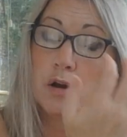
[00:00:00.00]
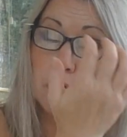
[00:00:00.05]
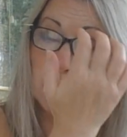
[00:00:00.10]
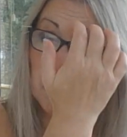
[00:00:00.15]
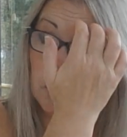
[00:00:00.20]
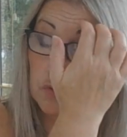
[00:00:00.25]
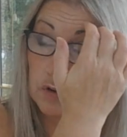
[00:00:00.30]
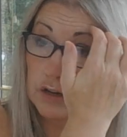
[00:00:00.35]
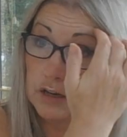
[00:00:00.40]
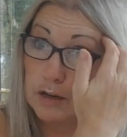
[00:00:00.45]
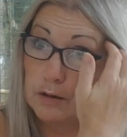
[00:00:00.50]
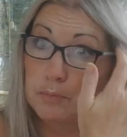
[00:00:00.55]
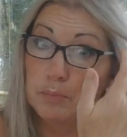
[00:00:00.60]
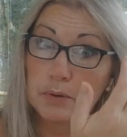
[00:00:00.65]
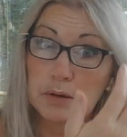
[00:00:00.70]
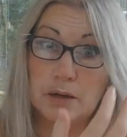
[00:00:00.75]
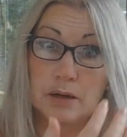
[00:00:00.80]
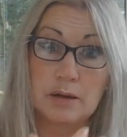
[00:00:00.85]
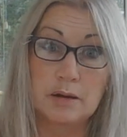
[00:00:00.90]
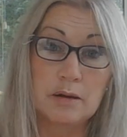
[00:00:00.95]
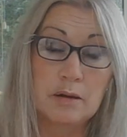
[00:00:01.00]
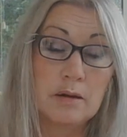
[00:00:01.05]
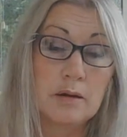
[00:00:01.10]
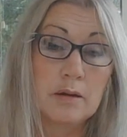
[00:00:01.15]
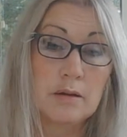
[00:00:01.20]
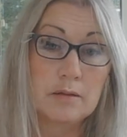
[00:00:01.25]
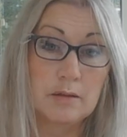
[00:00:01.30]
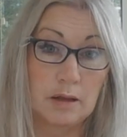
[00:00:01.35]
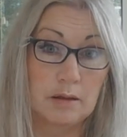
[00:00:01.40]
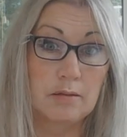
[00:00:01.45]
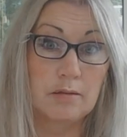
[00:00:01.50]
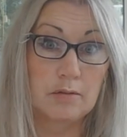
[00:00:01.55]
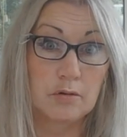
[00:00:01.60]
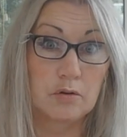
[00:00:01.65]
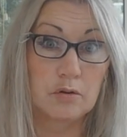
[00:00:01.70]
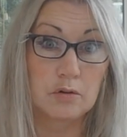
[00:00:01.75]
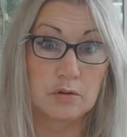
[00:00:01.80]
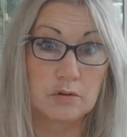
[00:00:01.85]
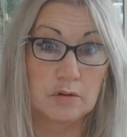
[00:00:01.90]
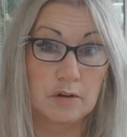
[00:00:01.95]
really be, that's
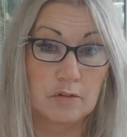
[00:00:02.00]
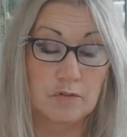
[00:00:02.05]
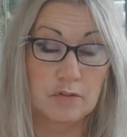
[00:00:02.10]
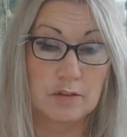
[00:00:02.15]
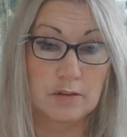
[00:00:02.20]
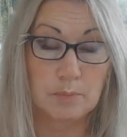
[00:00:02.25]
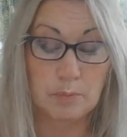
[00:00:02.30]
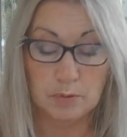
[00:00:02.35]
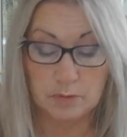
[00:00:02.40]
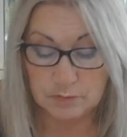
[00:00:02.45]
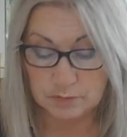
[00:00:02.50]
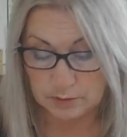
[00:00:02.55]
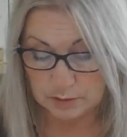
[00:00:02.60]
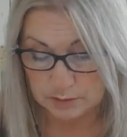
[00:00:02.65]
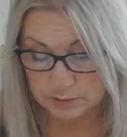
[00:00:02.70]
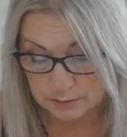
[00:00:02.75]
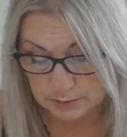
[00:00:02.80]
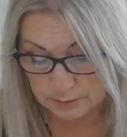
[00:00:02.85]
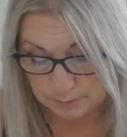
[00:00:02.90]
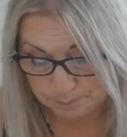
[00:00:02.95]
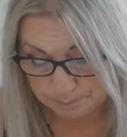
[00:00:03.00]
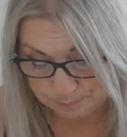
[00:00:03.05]
good if it's above 90.